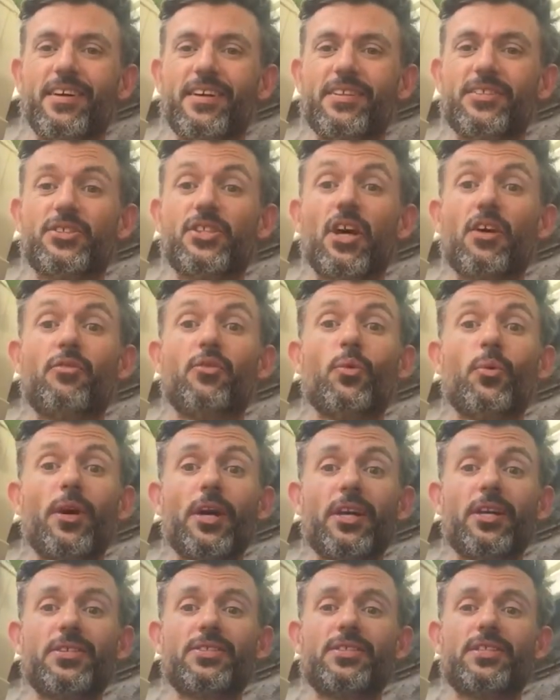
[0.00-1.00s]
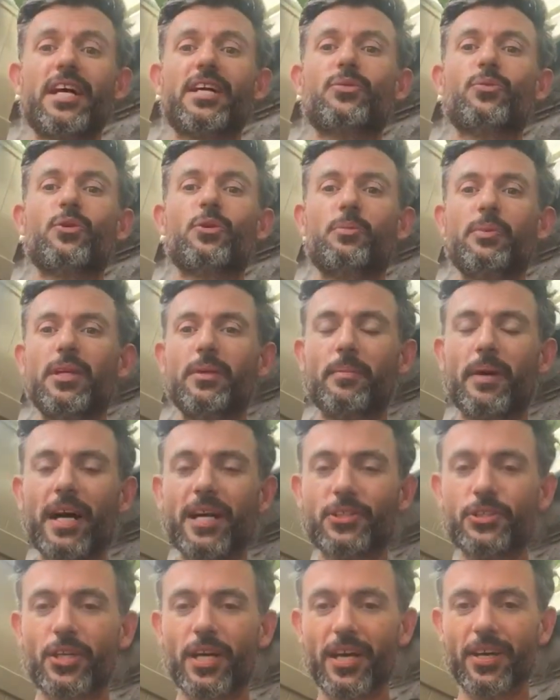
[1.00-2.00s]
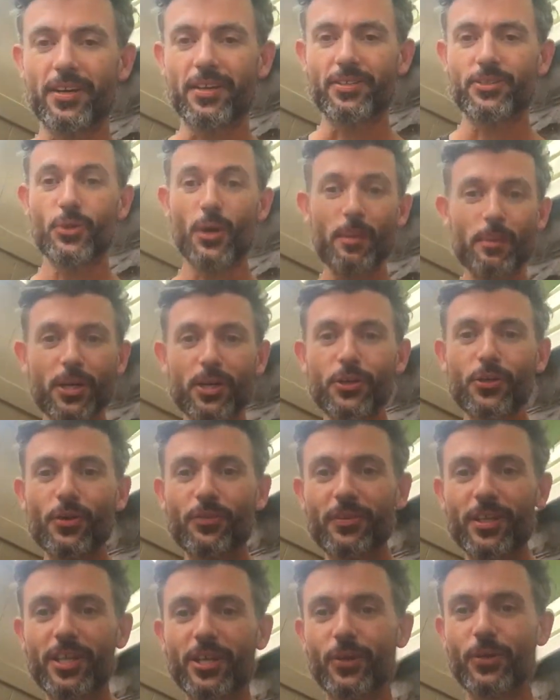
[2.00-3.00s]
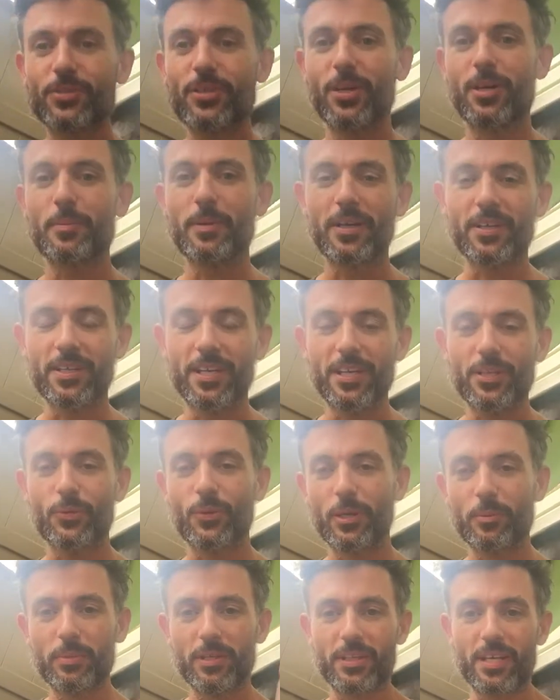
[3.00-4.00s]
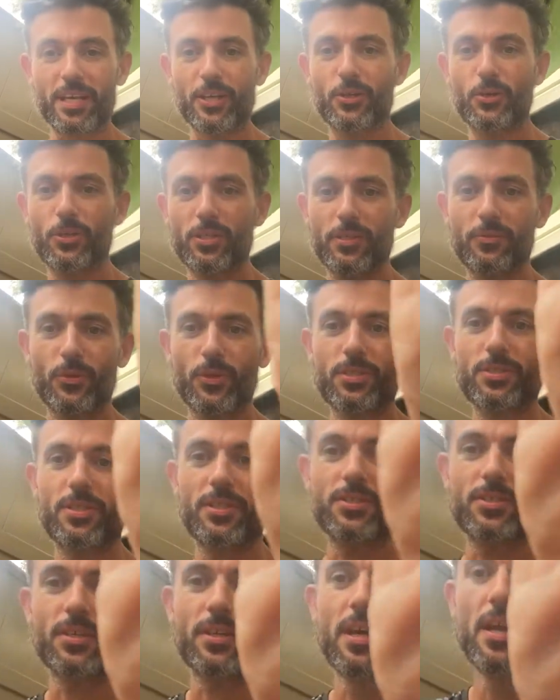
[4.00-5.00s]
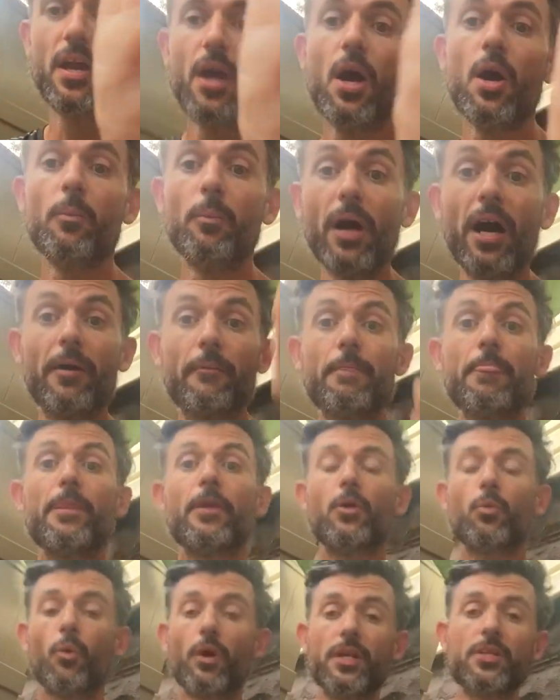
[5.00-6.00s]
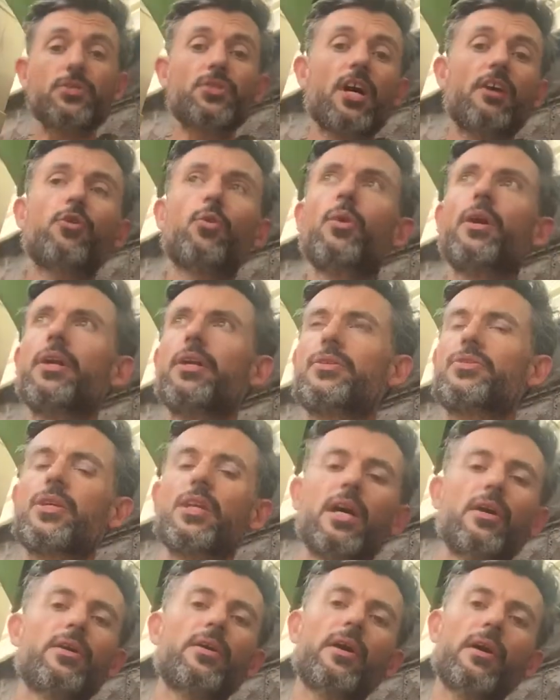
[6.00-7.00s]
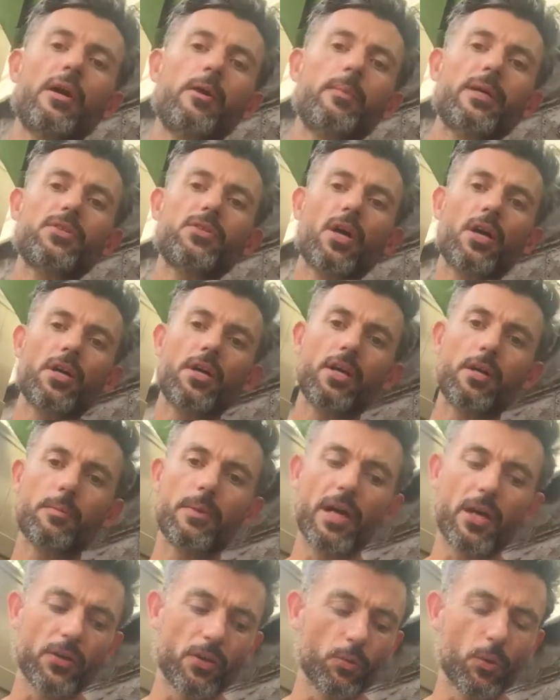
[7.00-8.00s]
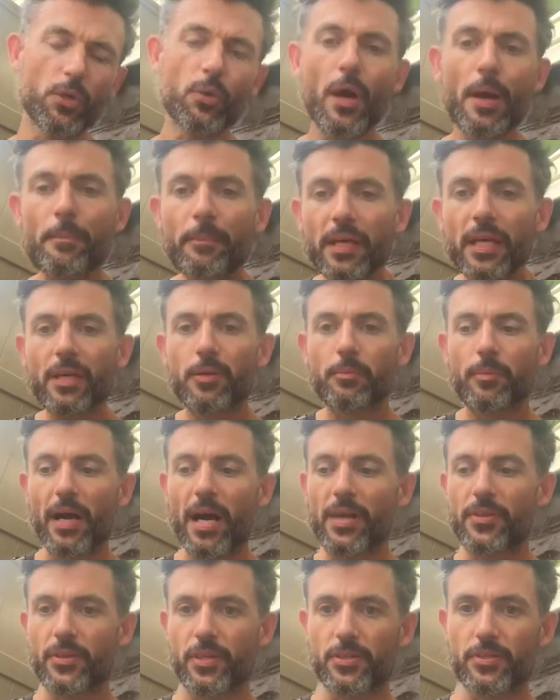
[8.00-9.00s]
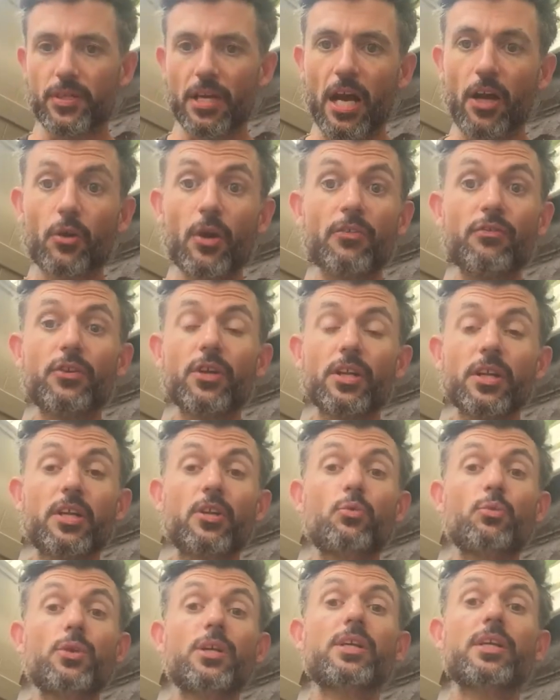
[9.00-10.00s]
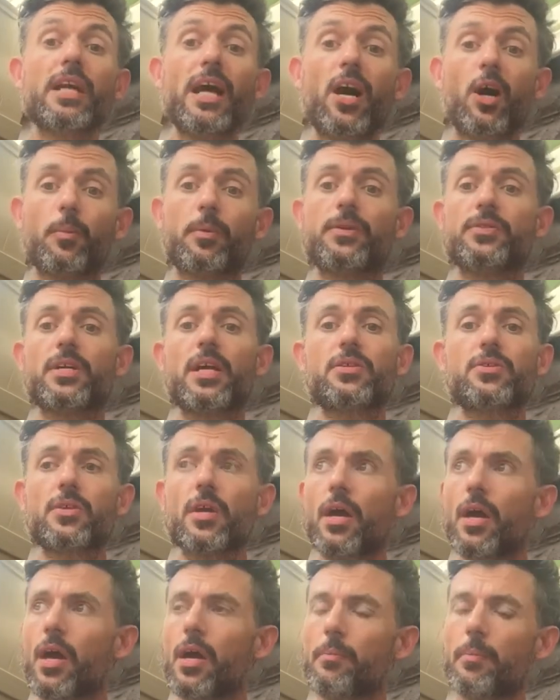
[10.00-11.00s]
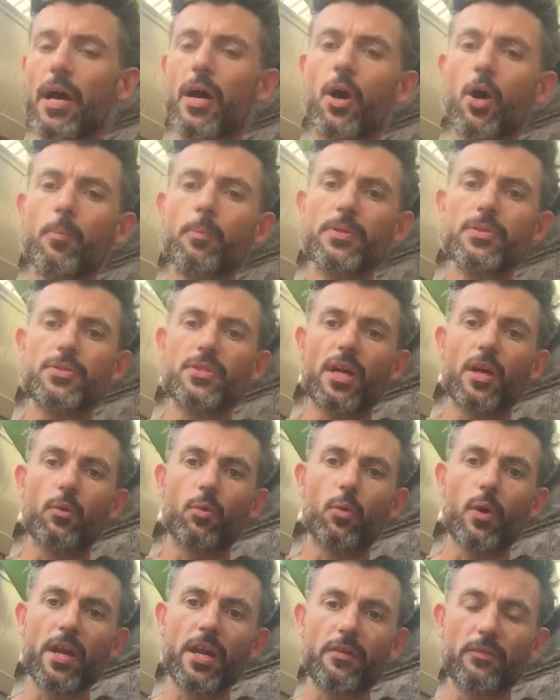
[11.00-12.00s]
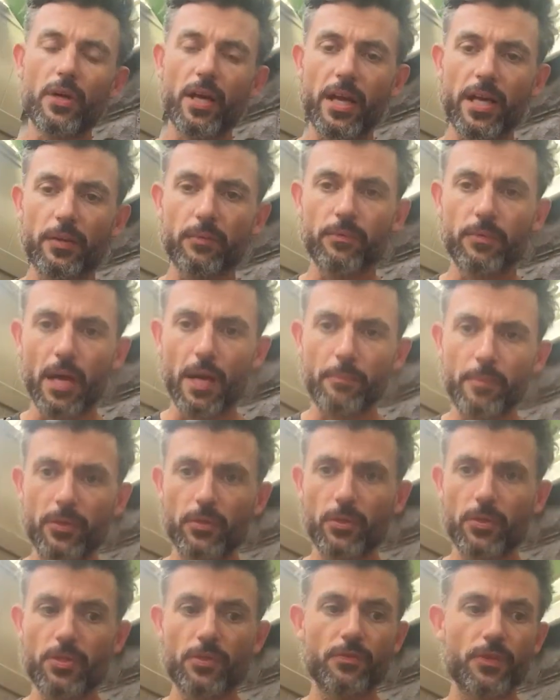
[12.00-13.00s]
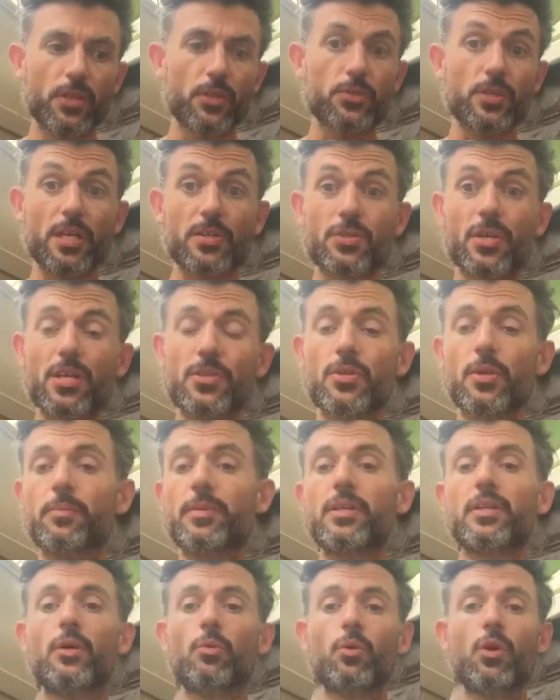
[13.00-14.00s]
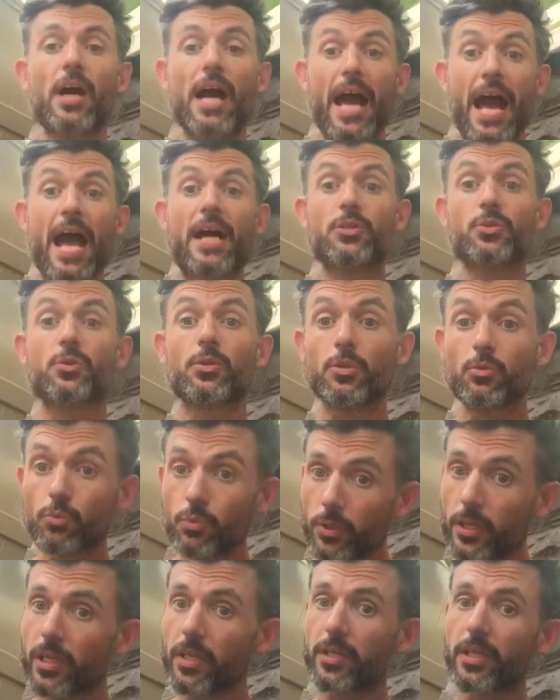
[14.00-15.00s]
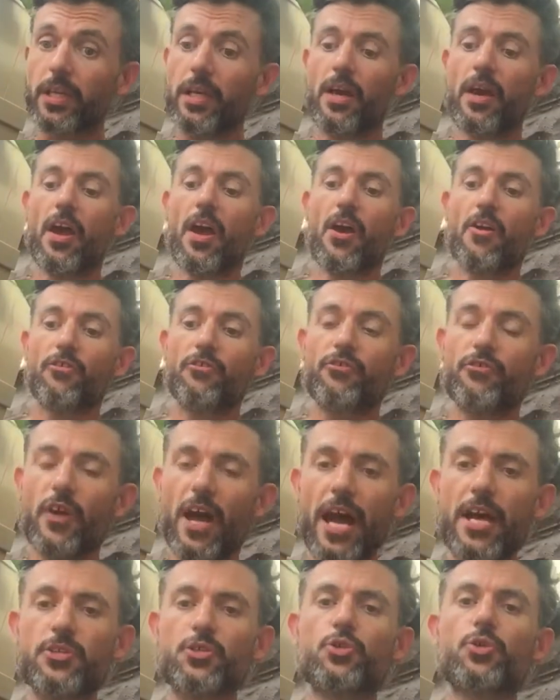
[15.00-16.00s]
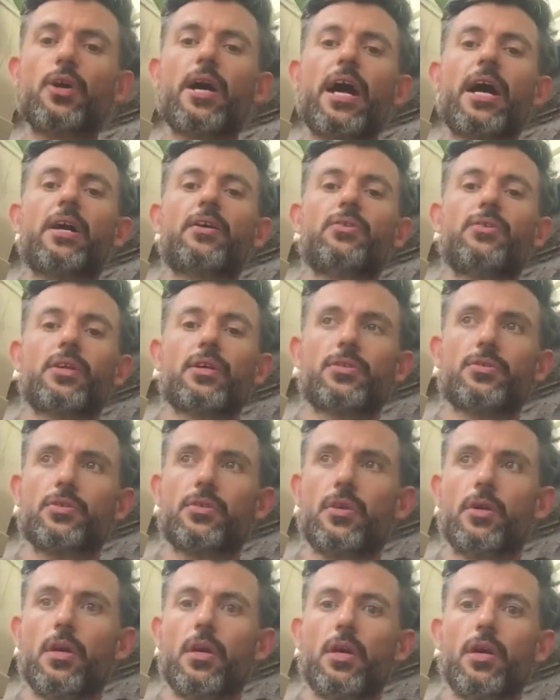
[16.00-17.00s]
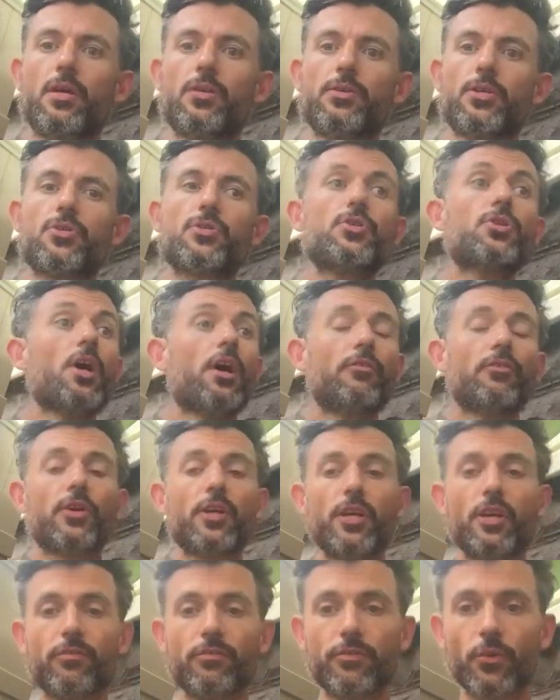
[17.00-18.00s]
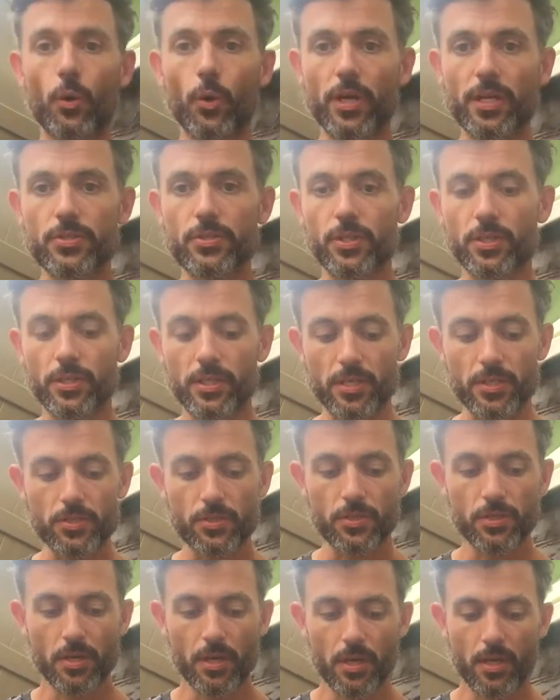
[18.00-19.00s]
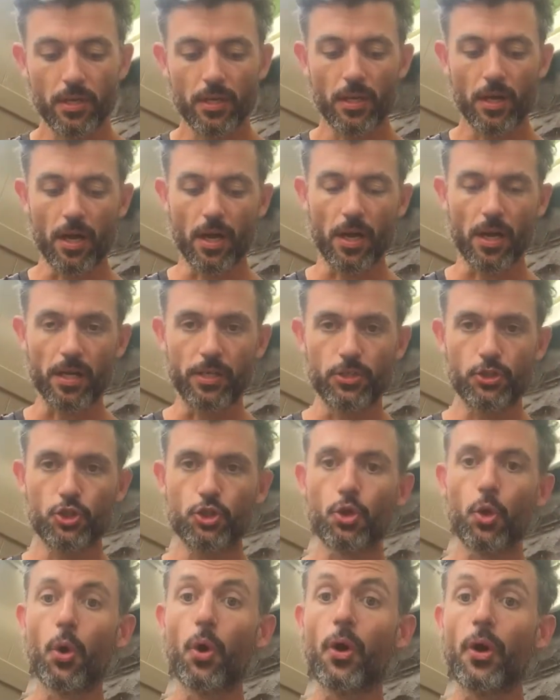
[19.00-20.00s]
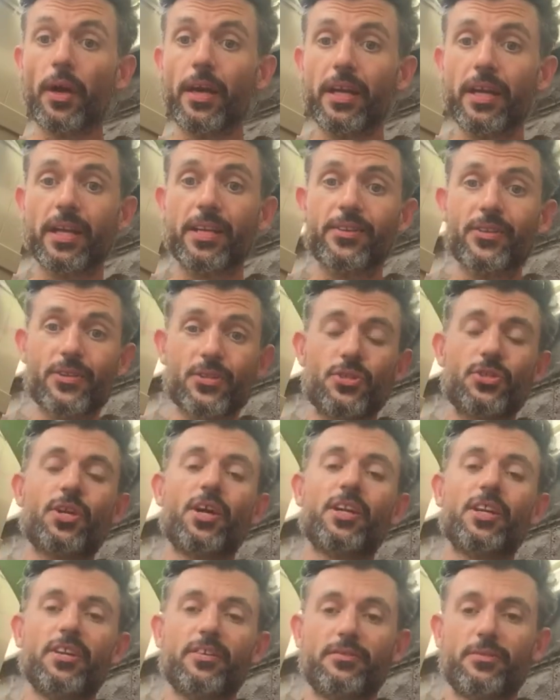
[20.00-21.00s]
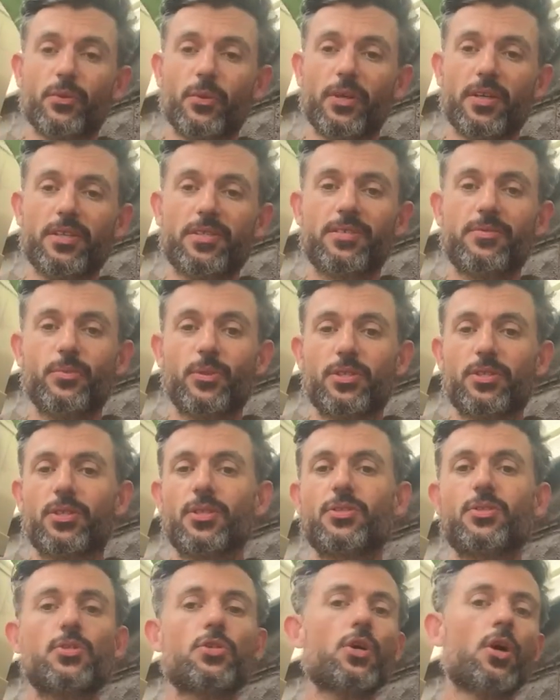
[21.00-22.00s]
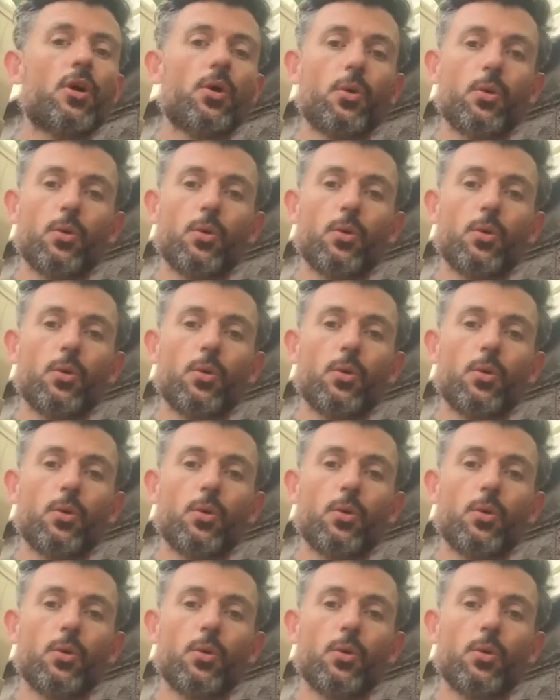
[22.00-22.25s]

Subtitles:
self-awareness, that would be my chatter. So I'm going to do a video and talk about it anyway and be that kooky voice teacher. But what is self-awareness, and how am I talking about, what do I mean by this, and how do I feel it can really help? Because that's, my hope is that whenever I do these videos, I say something that will actually really fast track this discovery of voice and this joy in the study of voice, which is